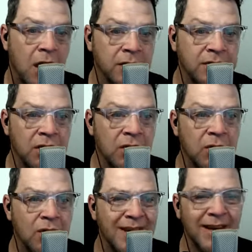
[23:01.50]

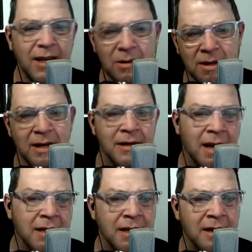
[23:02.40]
also kicking around
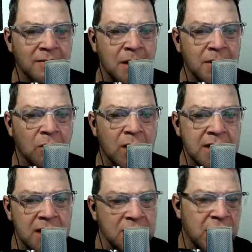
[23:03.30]
the idea of maybe a
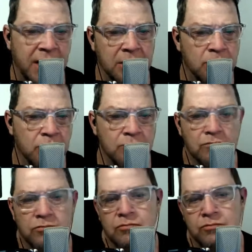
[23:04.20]
Wednesday check-in.
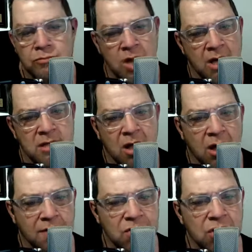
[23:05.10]
Not as
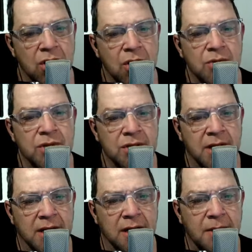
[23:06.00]
long of a show,
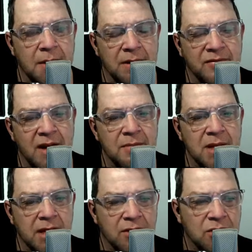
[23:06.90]
just like maybe a
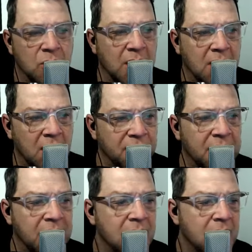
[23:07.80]
5-minute quick
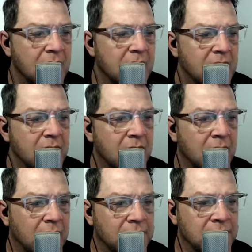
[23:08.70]
coffee,
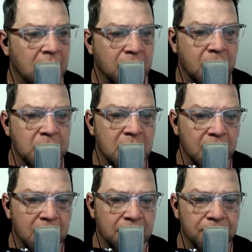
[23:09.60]
talk about what's
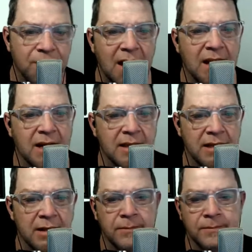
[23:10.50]
coming up, that kind of
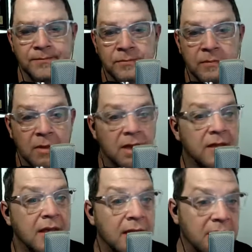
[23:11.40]
thing.
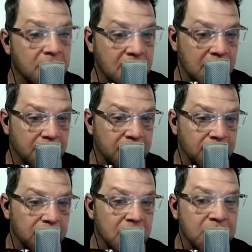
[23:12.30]
Kicking it around.
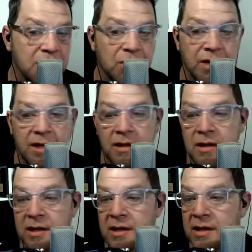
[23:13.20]
We're not sure yet.
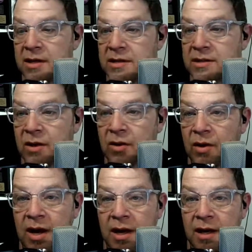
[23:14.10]
So